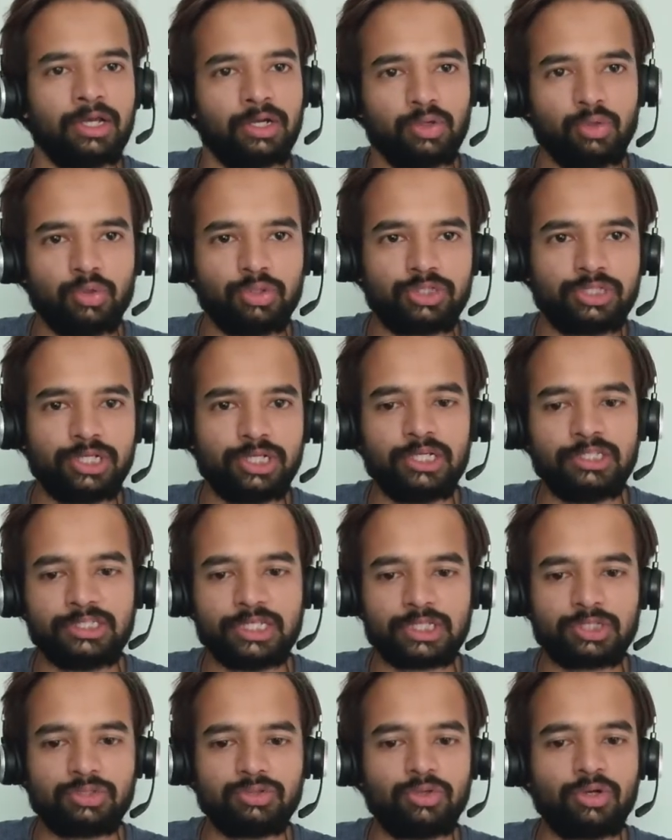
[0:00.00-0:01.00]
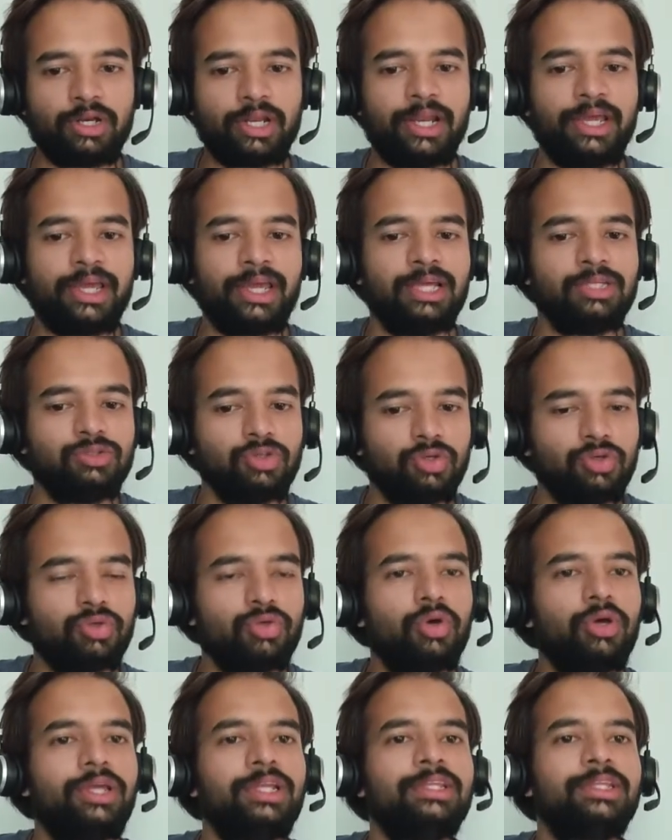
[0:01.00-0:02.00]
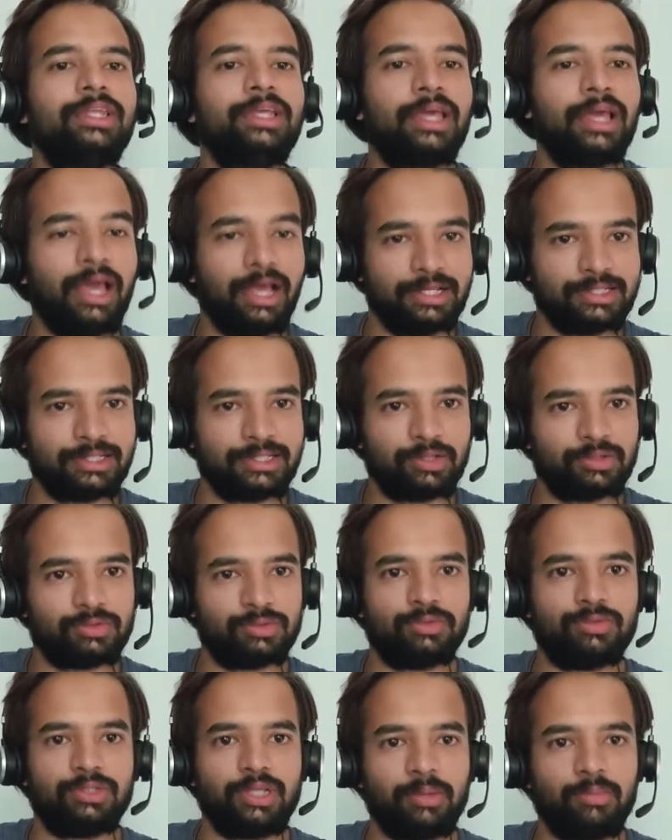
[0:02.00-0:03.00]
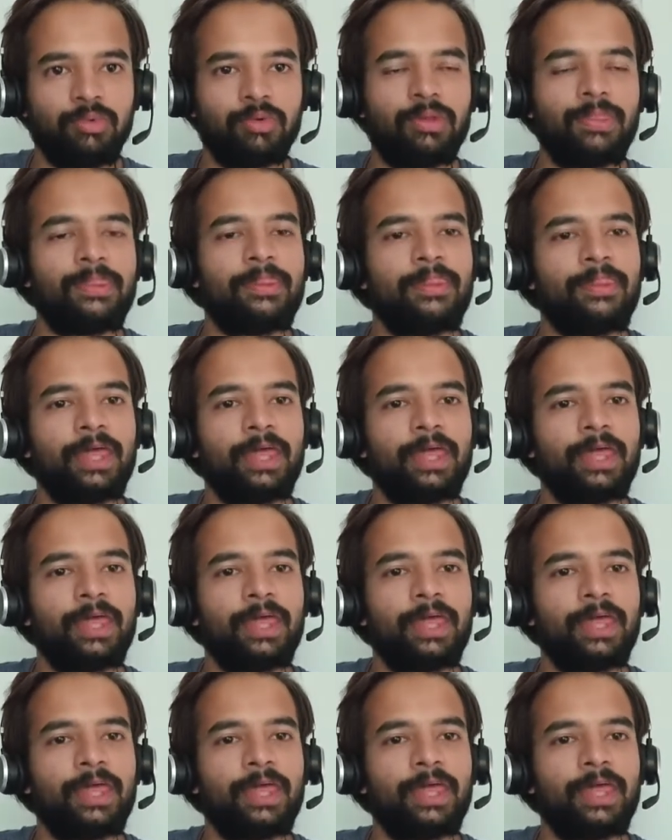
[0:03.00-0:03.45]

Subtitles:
Do you still just know try catch, or you know anything else also? Number one.